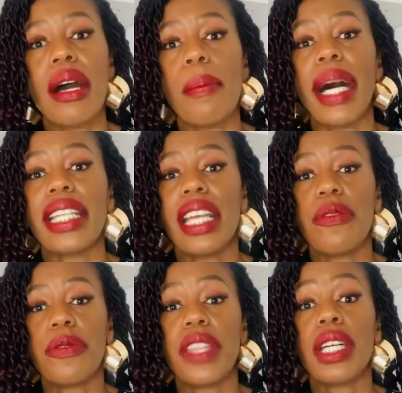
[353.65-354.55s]
But
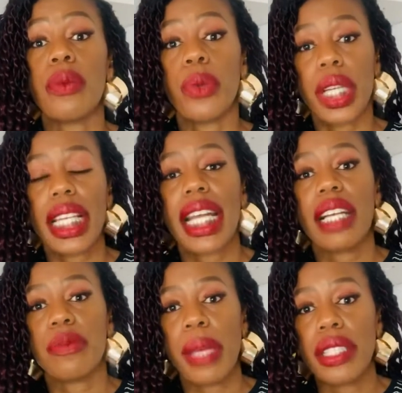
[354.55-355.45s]
if the work, like
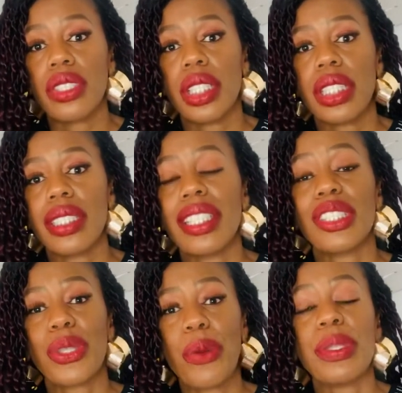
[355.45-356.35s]
I've mentioned, the
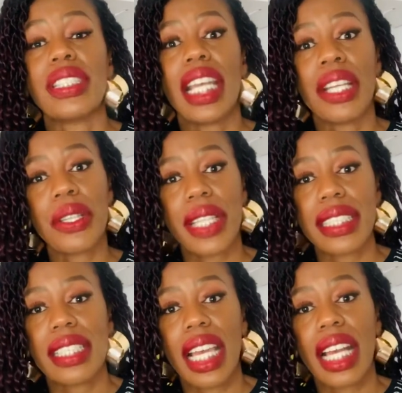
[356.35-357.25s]
scope is
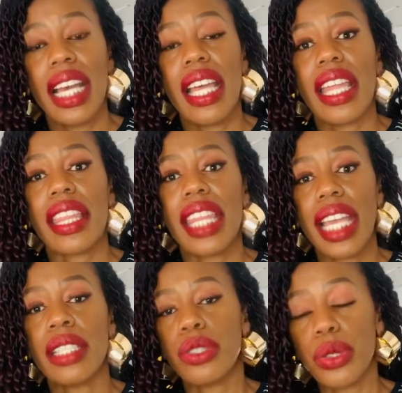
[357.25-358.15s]
increasing,
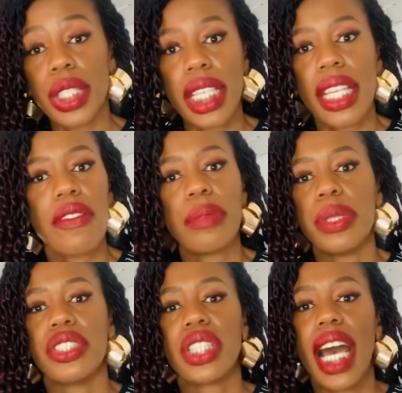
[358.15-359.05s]
then never be
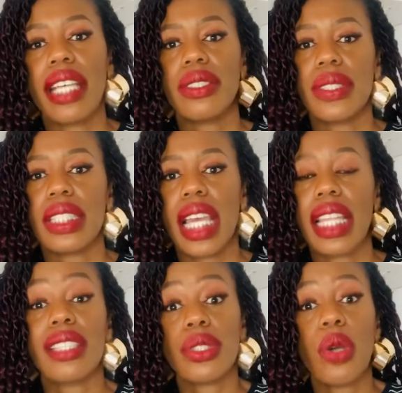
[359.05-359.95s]
shy to say the
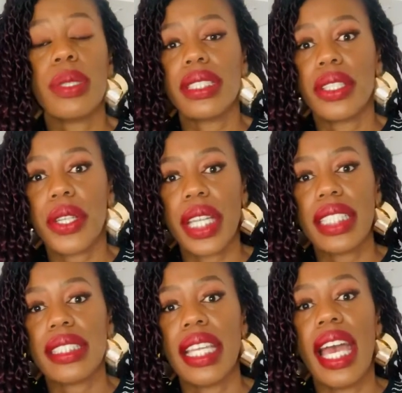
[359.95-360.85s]
scope is
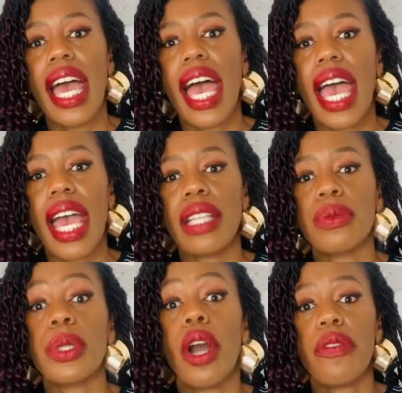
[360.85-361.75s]
increased and
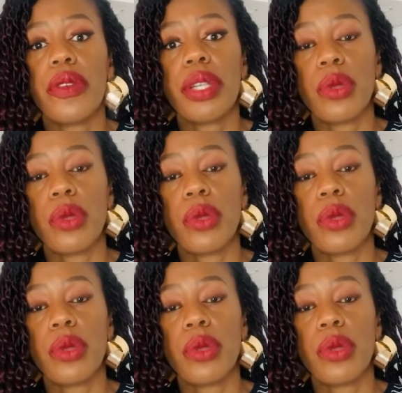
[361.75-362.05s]
we're offering more